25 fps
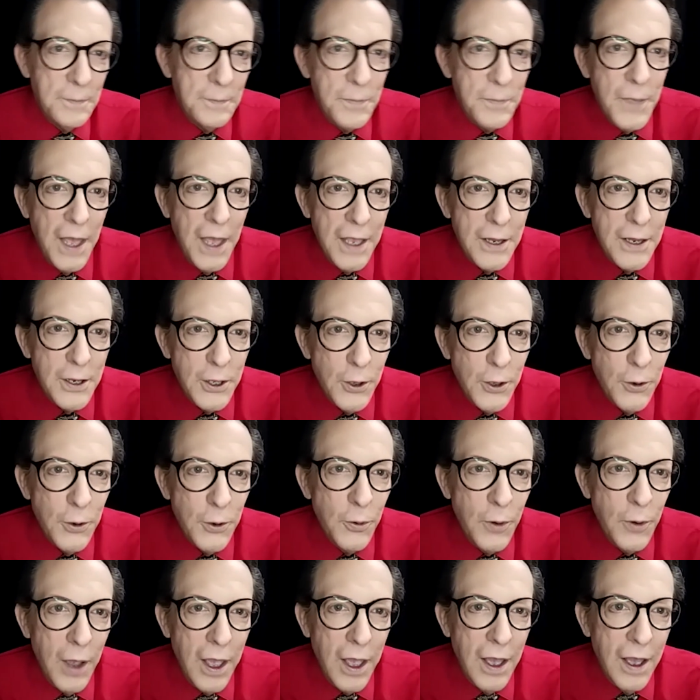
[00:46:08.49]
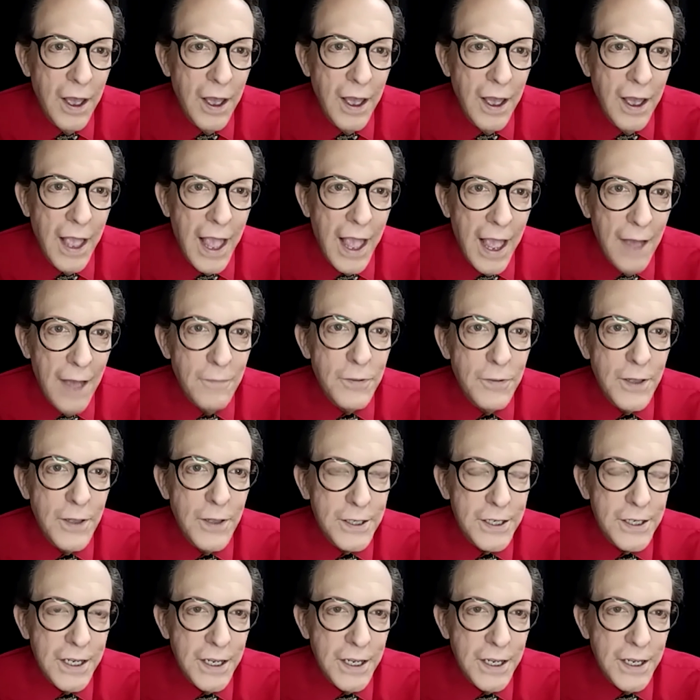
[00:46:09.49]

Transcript: that you have this